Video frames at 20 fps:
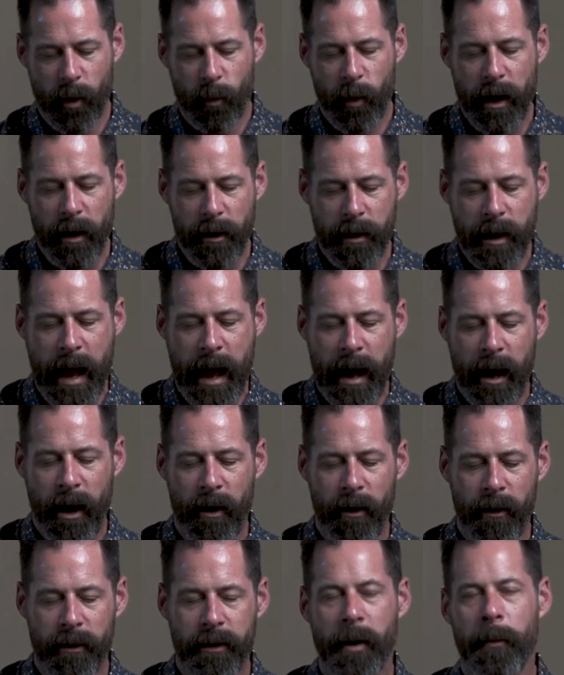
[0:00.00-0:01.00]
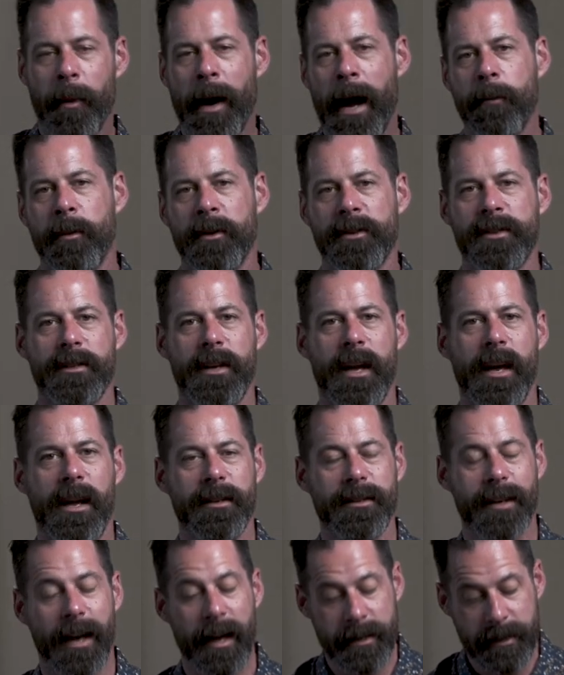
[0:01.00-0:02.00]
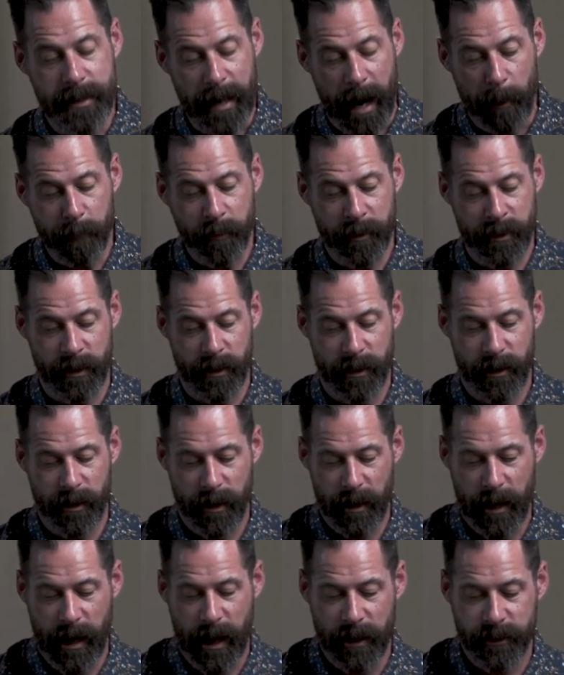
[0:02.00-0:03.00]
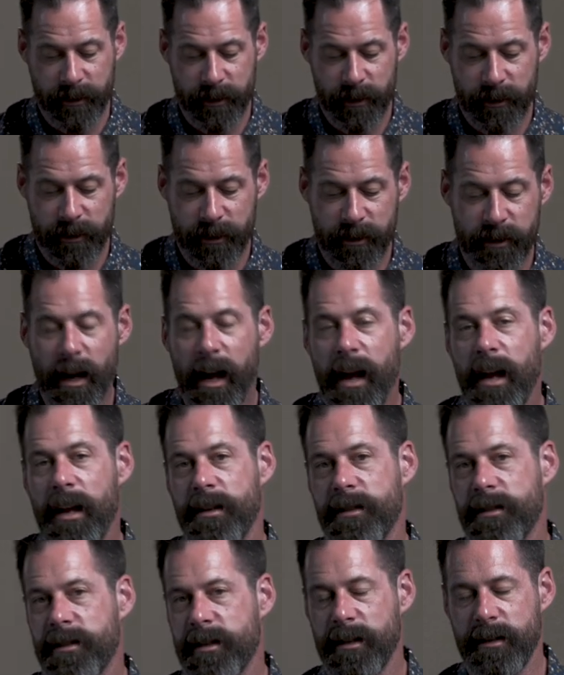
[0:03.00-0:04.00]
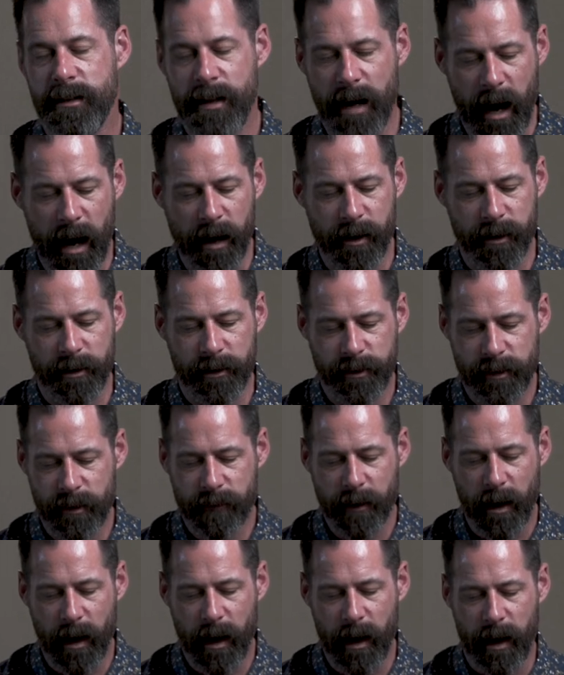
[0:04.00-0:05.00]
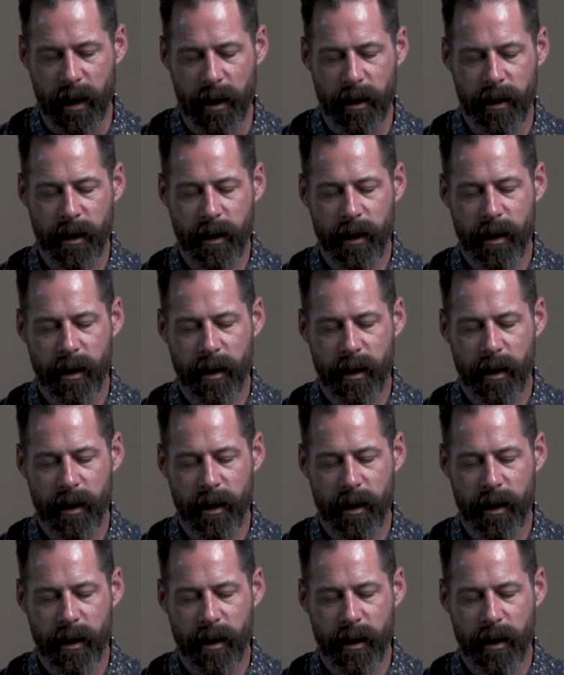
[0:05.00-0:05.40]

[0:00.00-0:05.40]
We are now, the Bible says, adopted as sons and daughters of God.